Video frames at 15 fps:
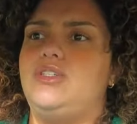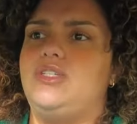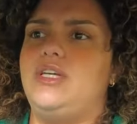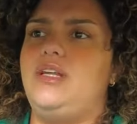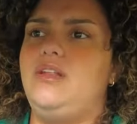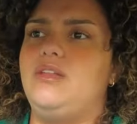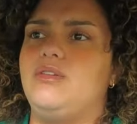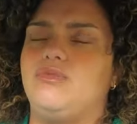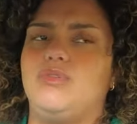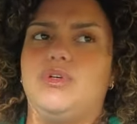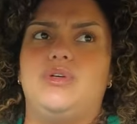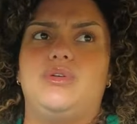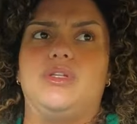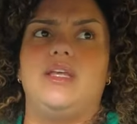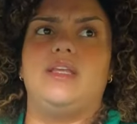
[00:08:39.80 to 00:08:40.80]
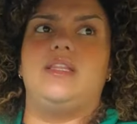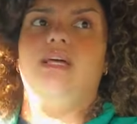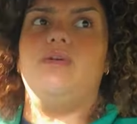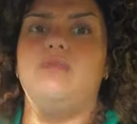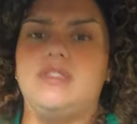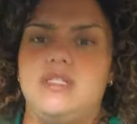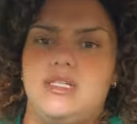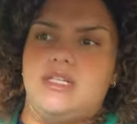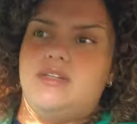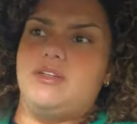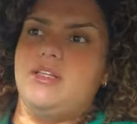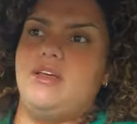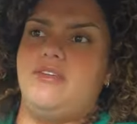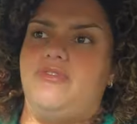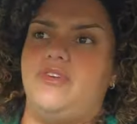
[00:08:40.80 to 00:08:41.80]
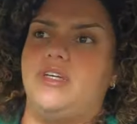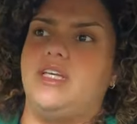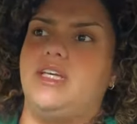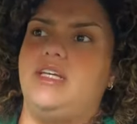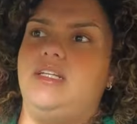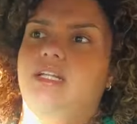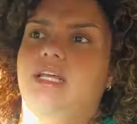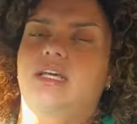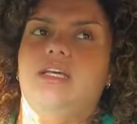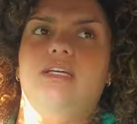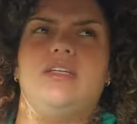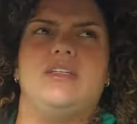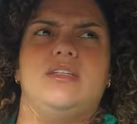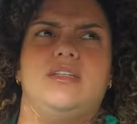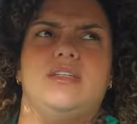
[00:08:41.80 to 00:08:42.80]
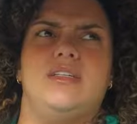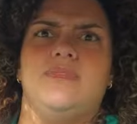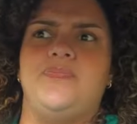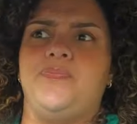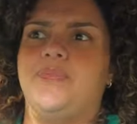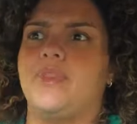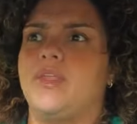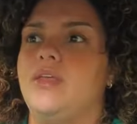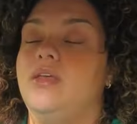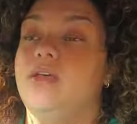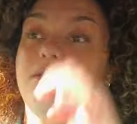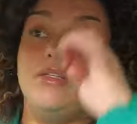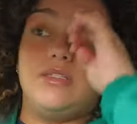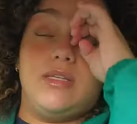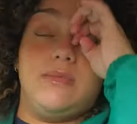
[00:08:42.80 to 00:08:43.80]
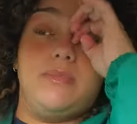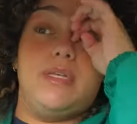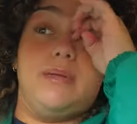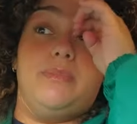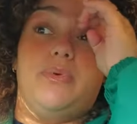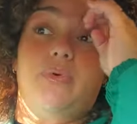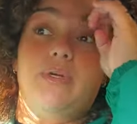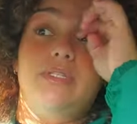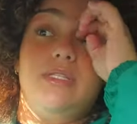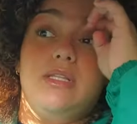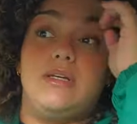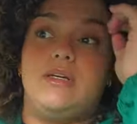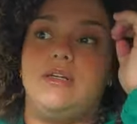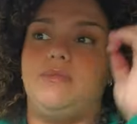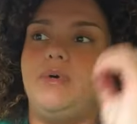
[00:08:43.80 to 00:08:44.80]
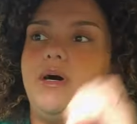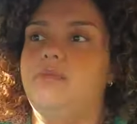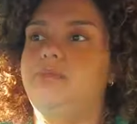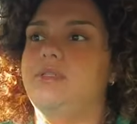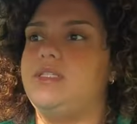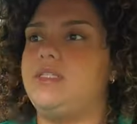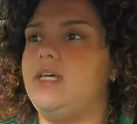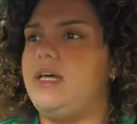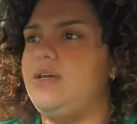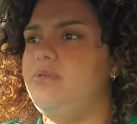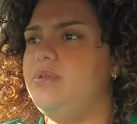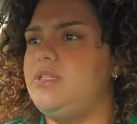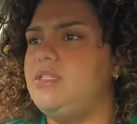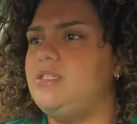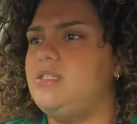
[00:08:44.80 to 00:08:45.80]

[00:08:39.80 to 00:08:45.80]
shit on the road. Like, that was literally a fucking like something pointed that could have popped the tag. What is